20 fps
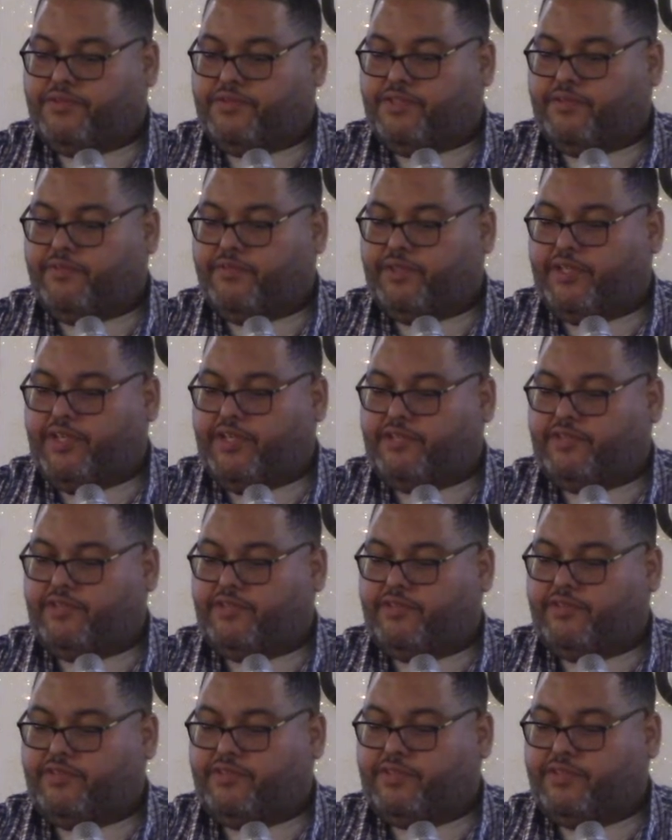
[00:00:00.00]

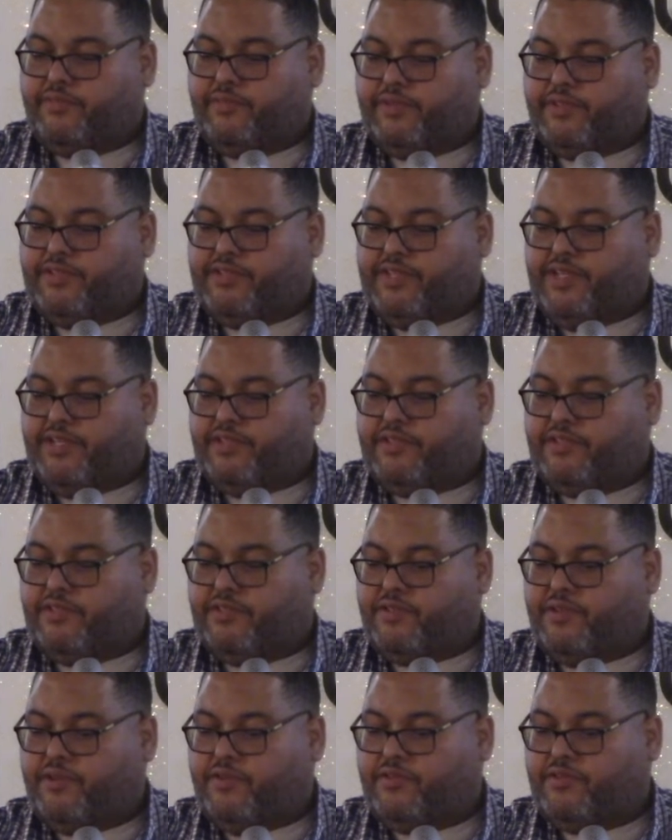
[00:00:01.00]
civilization
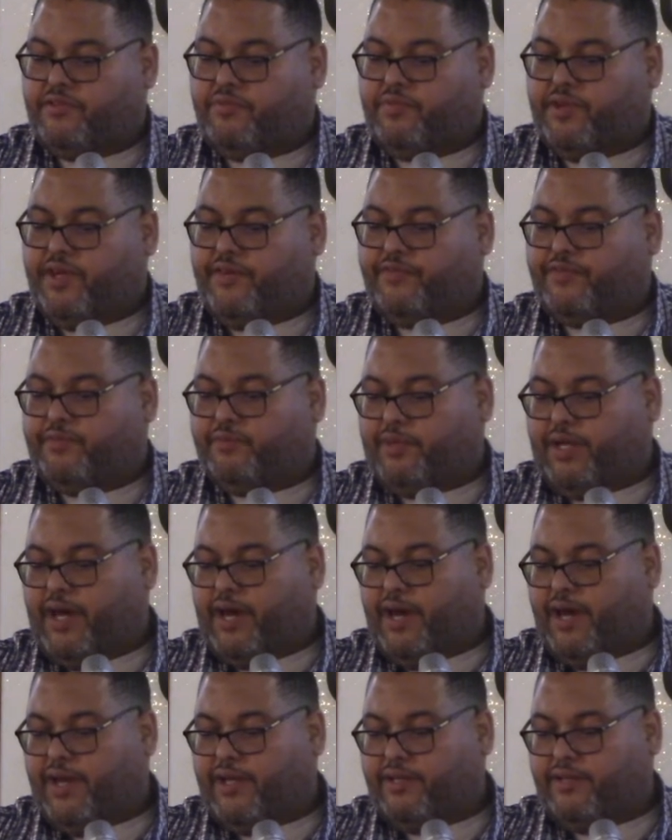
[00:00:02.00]
turns away from
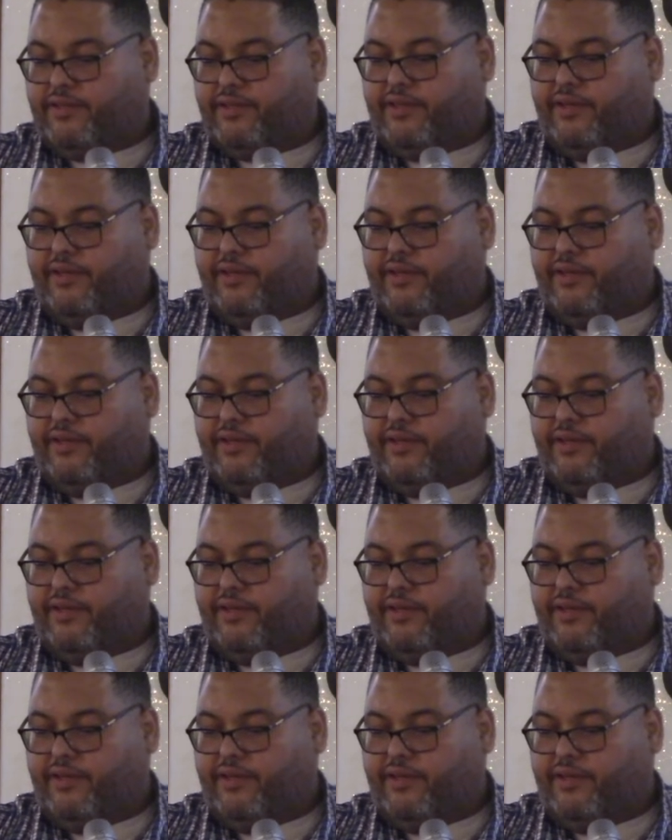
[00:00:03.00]
God,